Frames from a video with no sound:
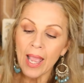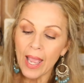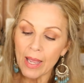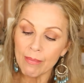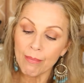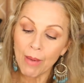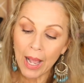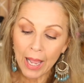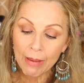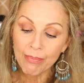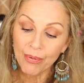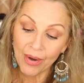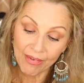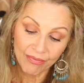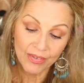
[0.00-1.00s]
And my
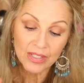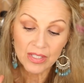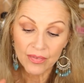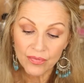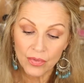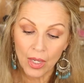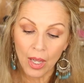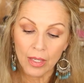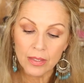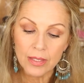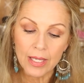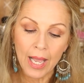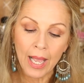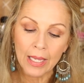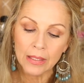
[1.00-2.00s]
preference of
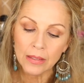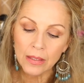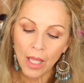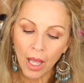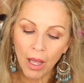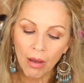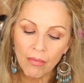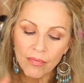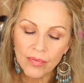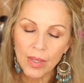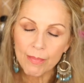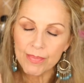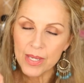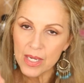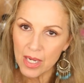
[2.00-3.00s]
nuts, I love
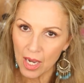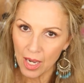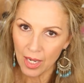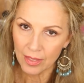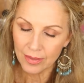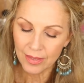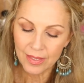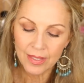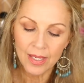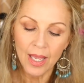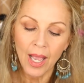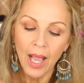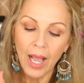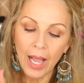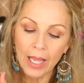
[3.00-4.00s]
pecans,
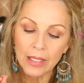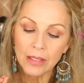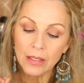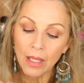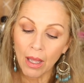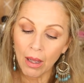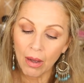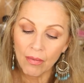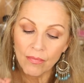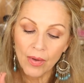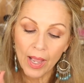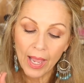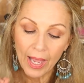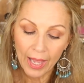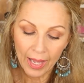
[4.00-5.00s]
I love
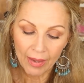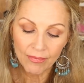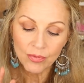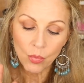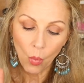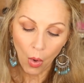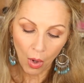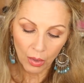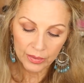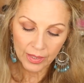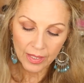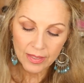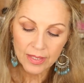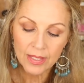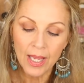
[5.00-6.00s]
halved
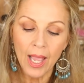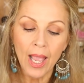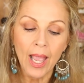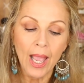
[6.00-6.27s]
walnuts,